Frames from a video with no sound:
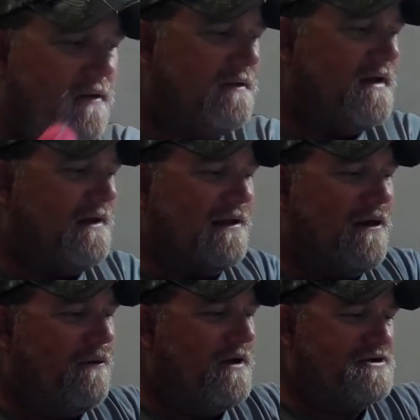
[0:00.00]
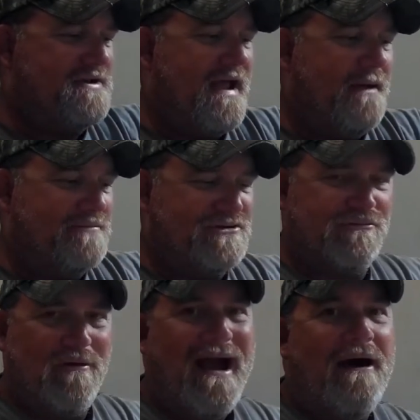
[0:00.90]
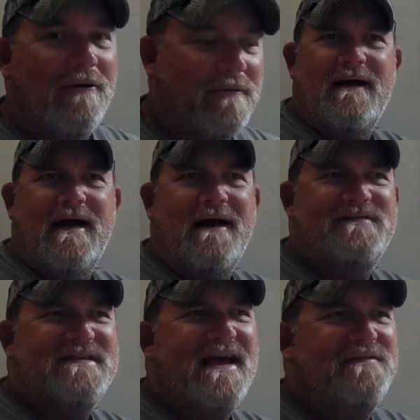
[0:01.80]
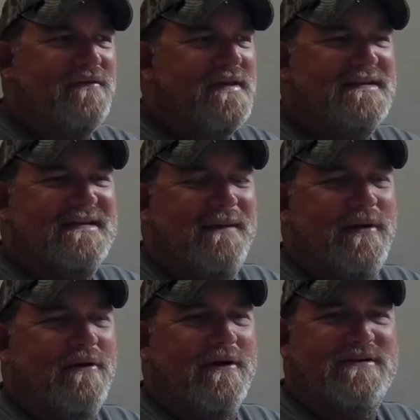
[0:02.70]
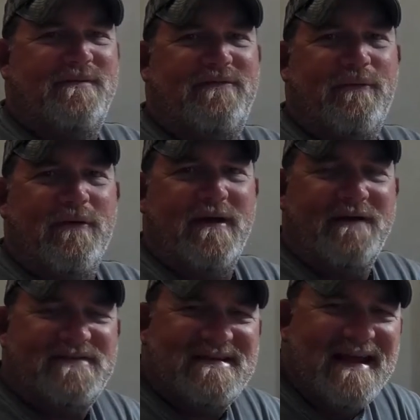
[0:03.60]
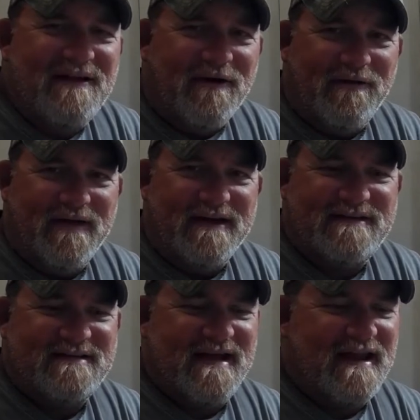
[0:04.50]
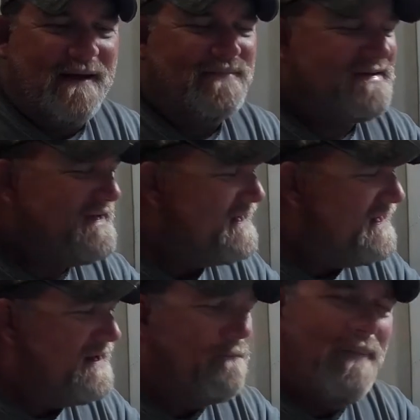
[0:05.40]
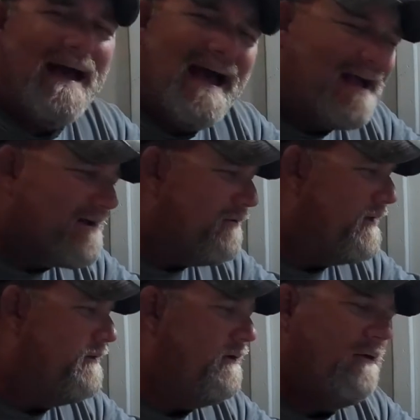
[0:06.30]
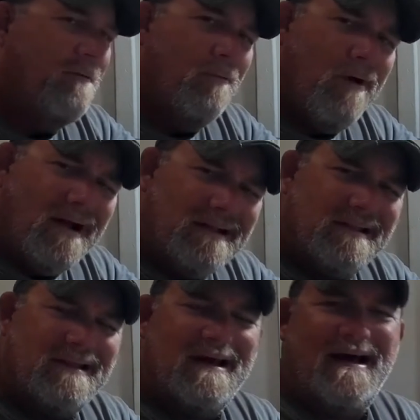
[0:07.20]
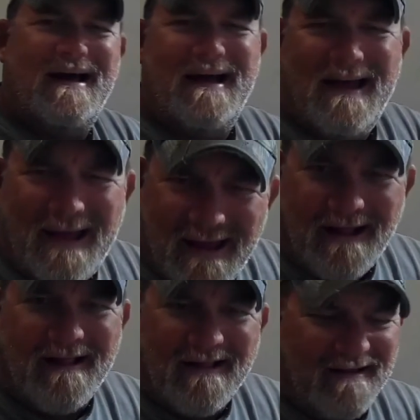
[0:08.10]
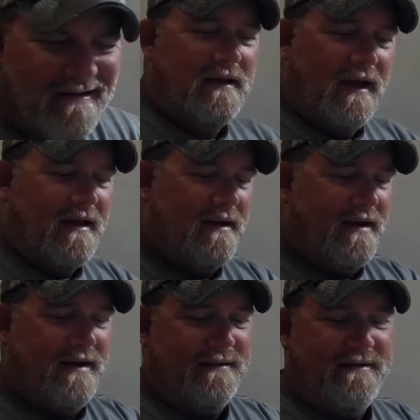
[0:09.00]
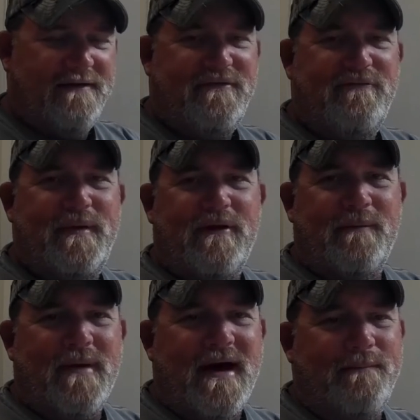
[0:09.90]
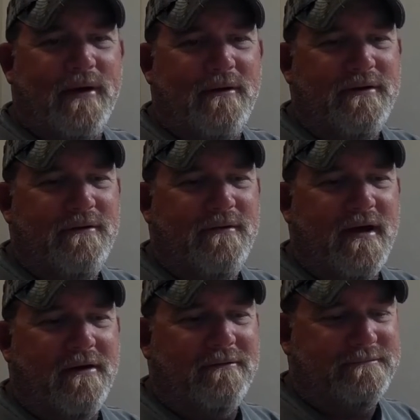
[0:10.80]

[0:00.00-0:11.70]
let alone a damn trout. I've sat through these seminars before and I've seen all this. And I'm sitting in the back going, what the hell? All right, if you've been on my boat, you know.